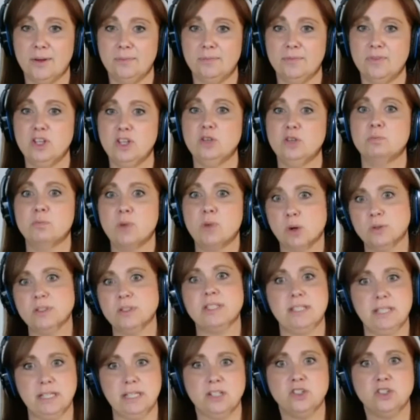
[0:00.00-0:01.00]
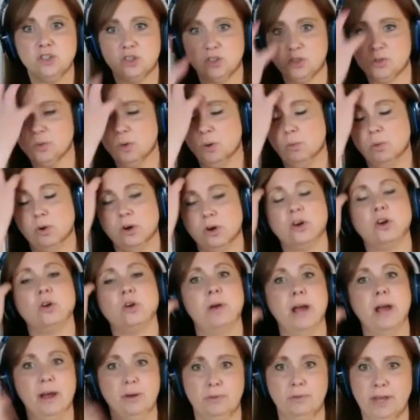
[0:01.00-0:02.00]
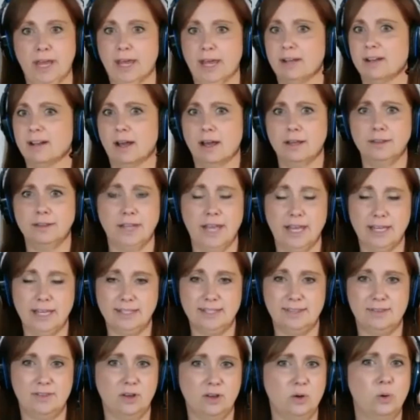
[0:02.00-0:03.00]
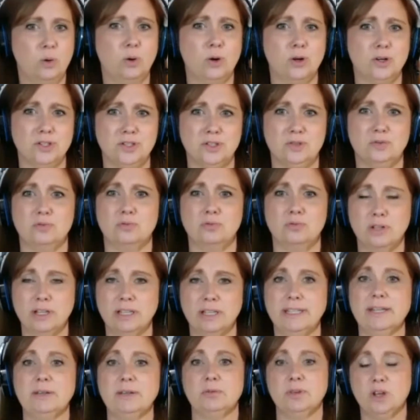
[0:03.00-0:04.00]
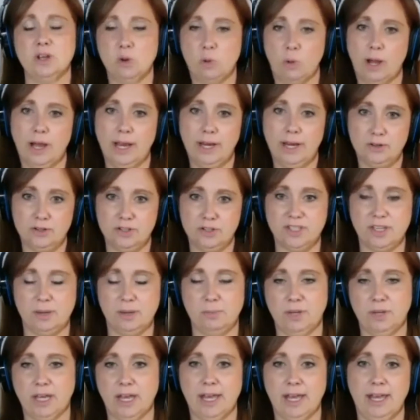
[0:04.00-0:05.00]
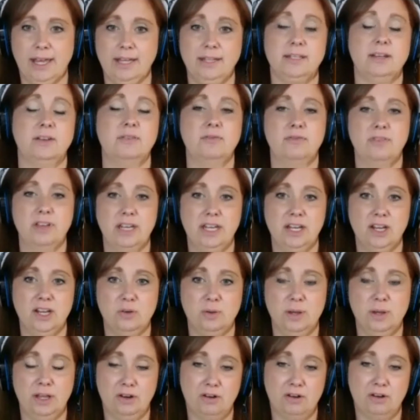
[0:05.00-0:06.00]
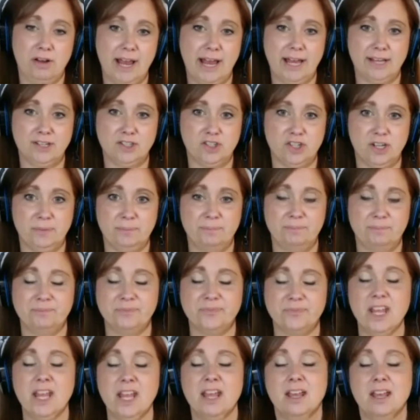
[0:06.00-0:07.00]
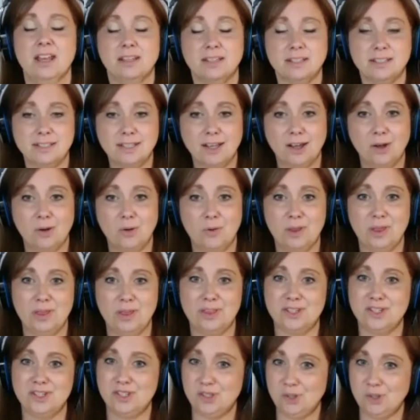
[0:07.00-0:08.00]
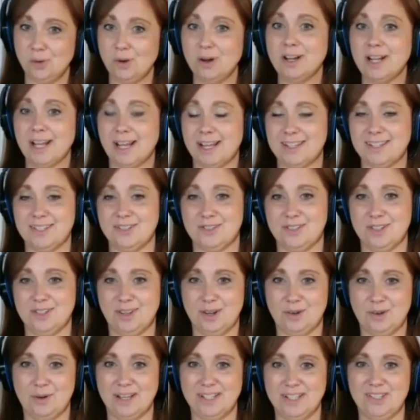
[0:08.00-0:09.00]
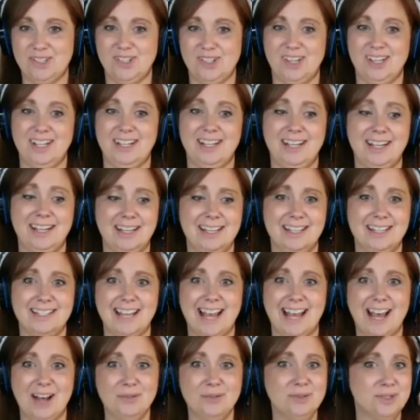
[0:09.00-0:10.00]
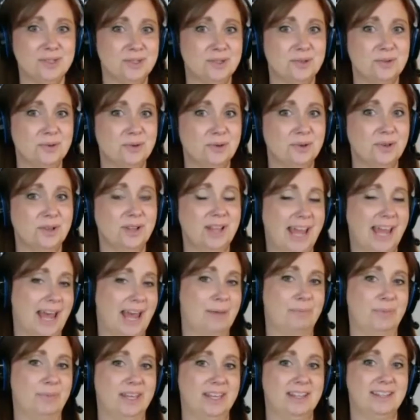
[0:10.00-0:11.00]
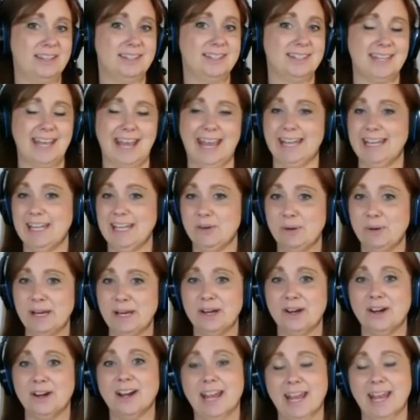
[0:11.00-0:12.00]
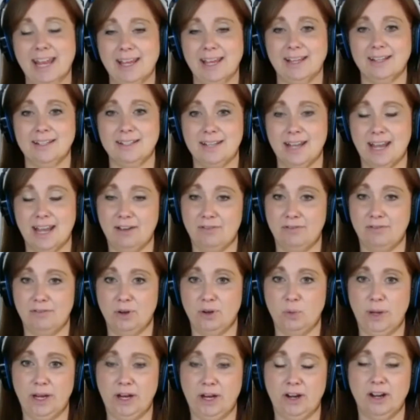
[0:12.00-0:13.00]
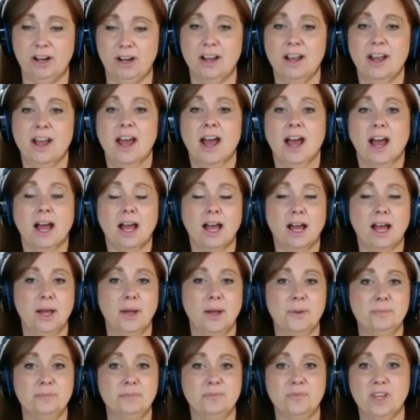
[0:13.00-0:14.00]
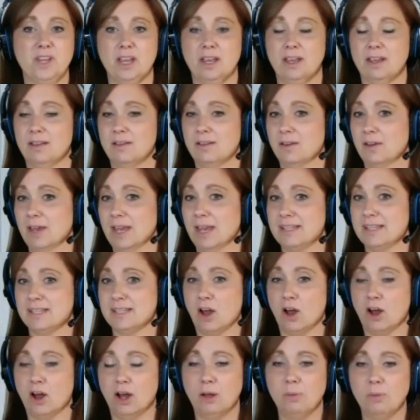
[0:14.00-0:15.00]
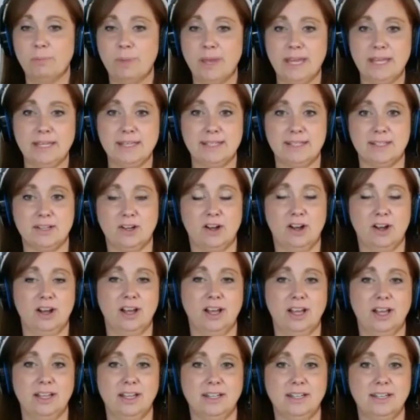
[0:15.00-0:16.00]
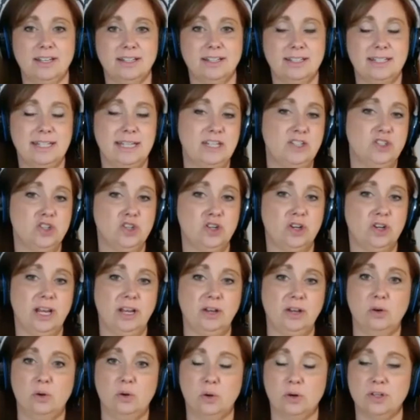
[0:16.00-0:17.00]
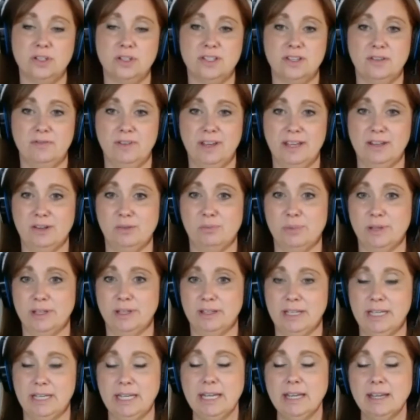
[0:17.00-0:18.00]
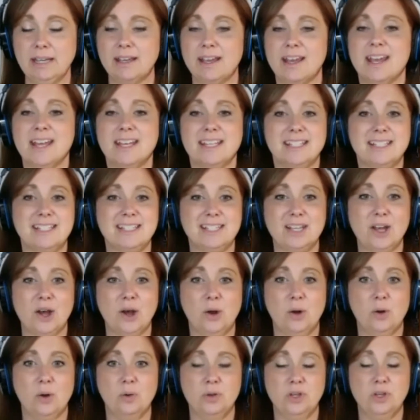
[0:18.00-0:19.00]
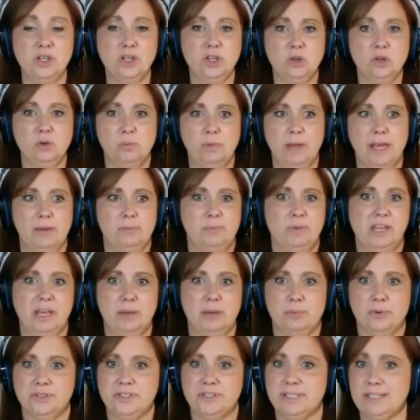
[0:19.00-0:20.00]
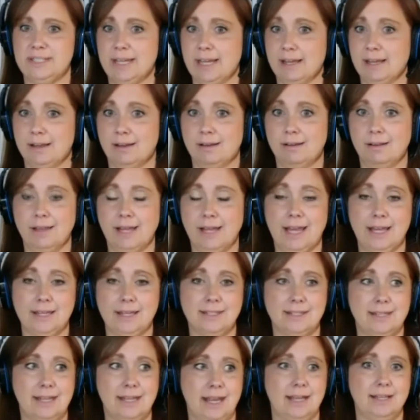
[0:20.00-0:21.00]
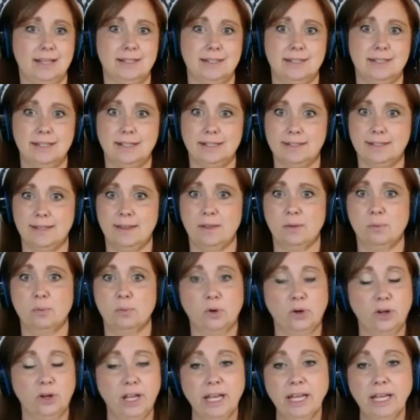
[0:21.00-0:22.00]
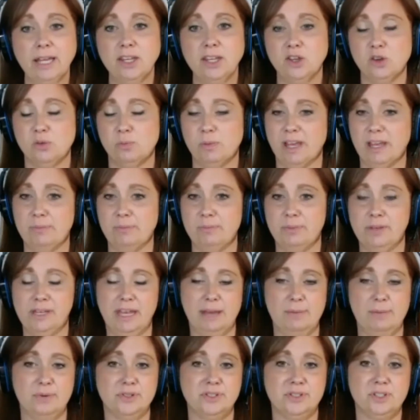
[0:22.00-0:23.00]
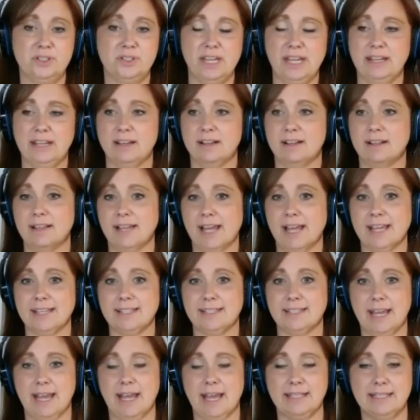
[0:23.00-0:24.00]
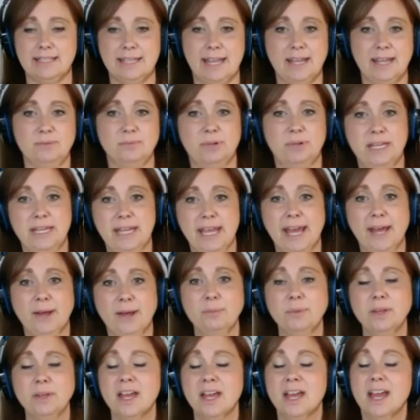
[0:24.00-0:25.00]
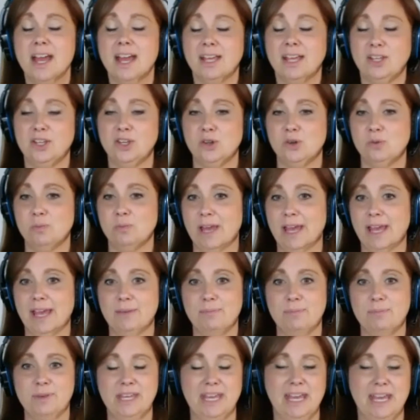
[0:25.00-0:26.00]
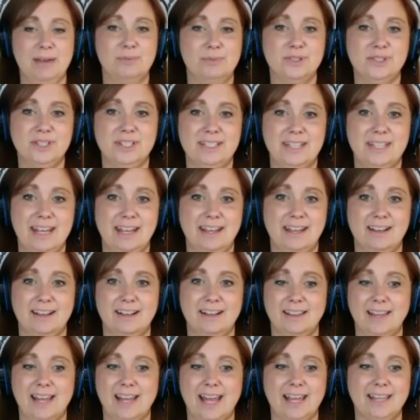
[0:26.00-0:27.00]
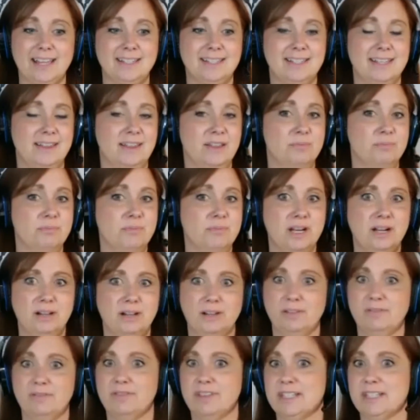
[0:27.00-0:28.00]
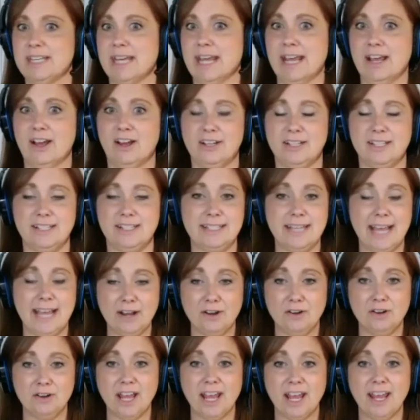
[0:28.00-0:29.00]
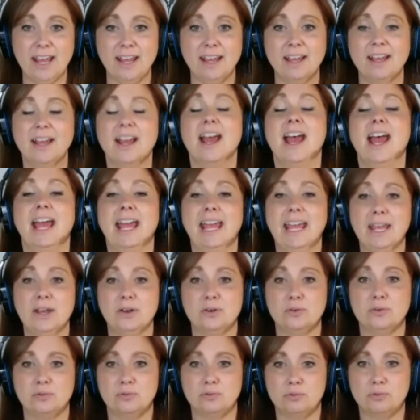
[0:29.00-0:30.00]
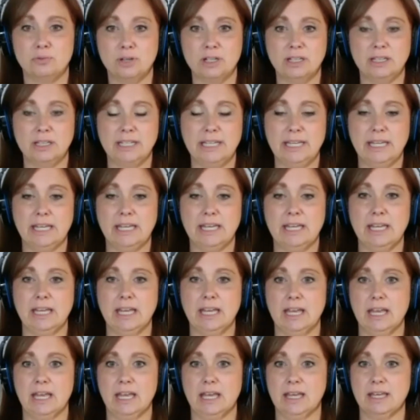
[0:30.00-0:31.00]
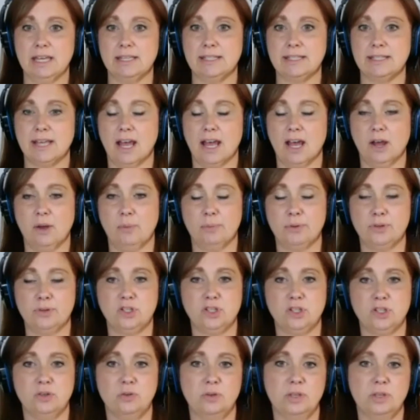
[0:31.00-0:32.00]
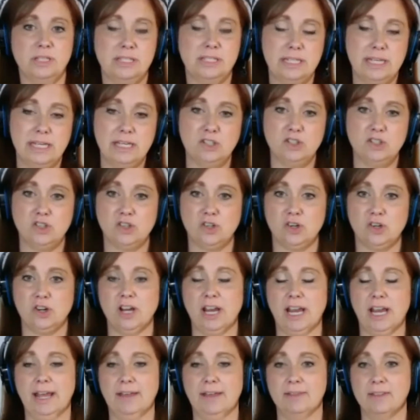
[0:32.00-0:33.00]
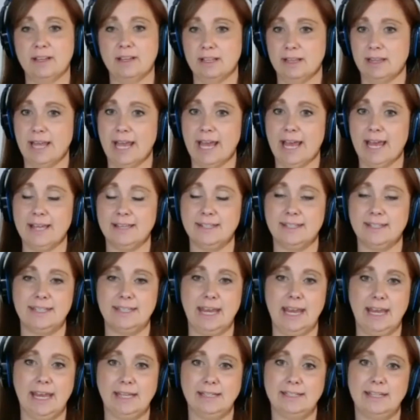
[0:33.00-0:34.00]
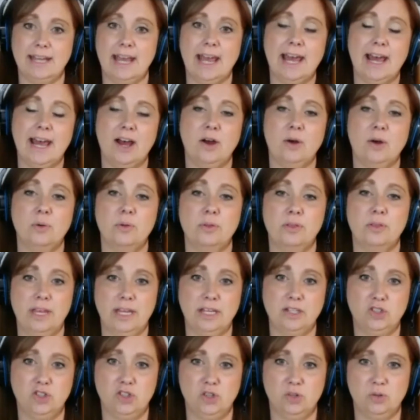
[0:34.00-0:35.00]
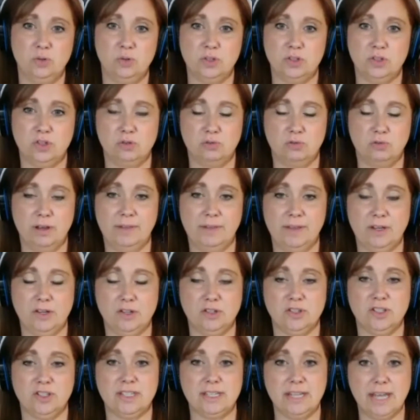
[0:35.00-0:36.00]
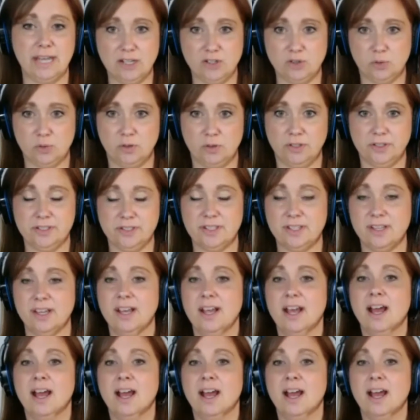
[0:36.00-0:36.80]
Most teachers will work around that unless the course really requires some kind of video interaction. So the short answer to the question is Outschool happens anywhere and everywhere. Um, it's all based on teacher and course availability. So you may be able to take a class at 6 in the morning. You may be able to take a class at 10 p.m. You may be able to take a class in the middle of the day on a Saturday. It really is up to the teacher and the class and how they choose to run their schedules.